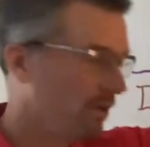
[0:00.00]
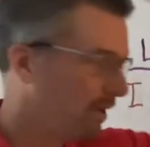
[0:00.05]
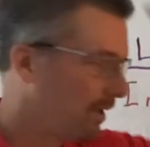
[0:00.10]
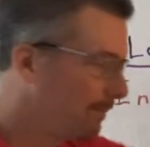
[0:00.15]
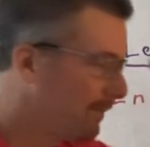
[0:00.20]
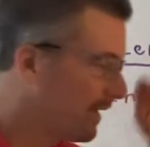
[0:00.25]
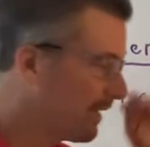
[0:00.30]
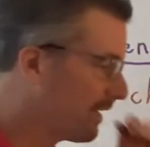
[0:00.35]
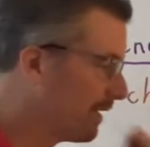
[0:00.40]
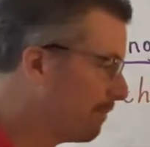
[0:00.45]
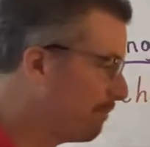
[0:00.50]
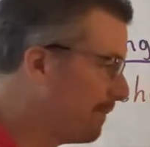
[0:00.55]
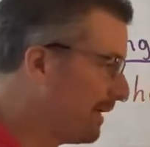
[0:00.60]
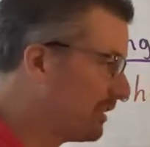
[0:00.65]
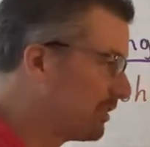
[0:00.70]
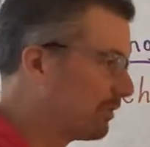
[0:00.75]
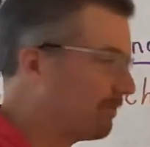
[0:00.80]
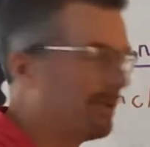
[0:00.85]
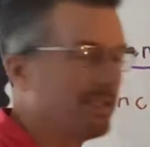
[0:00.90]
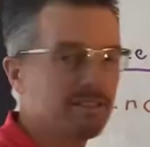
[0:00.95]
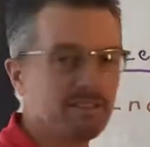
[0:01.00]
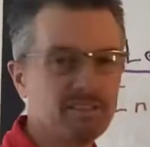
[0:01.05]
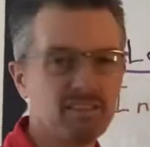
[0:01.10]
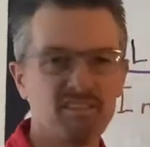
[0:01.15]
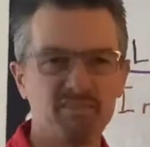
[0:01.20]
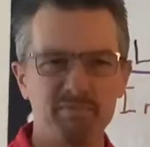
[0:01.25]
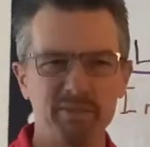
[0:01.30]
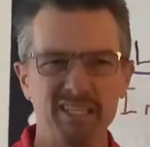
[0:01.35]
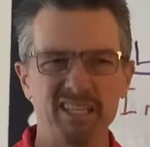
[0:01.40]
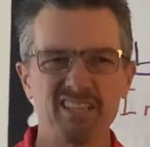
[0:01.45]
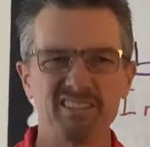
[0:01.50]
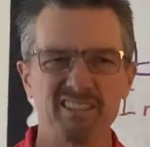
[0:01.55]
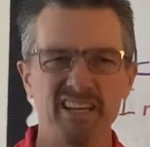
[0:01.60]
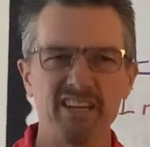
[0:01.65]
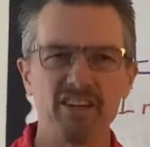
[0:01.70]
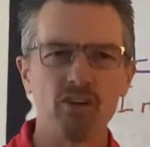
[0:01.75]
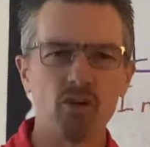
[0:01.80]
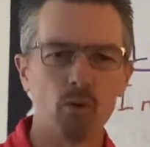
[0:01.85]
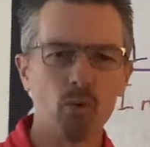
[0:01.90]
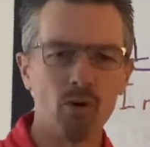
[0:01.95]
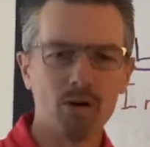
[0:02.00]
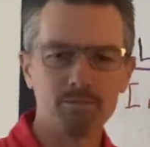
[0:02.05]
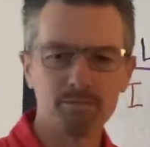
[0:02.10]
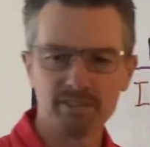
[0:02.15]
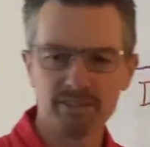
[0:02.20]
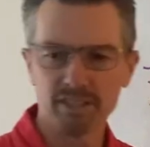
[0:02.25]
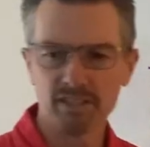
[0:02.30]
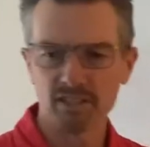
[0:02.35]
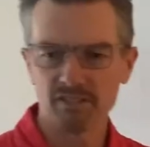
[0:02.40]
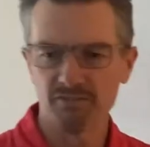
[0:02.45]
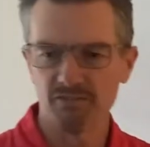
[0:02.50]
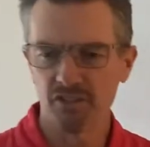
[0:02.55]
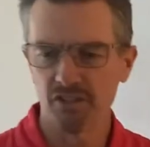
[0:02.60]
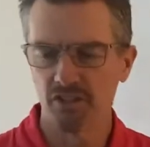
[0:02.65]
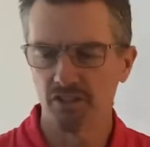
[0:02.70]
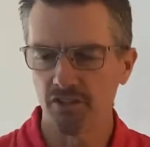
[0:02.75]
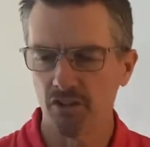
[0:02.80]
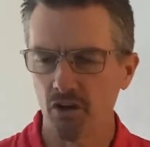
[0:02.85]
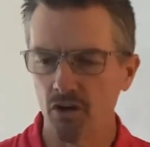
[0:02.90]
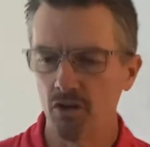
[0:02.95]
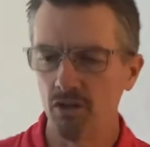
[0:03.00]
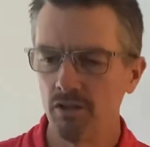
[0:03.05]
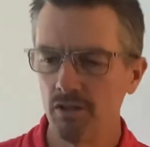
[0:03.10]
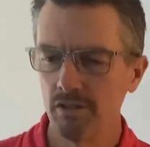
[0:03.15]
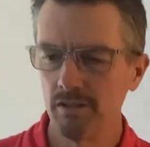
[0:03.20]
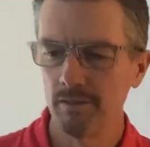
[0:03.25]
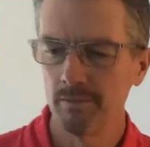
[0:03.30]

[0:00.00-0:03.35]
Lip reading: I'm not going to measure myself because I know I'm 6 foot tall.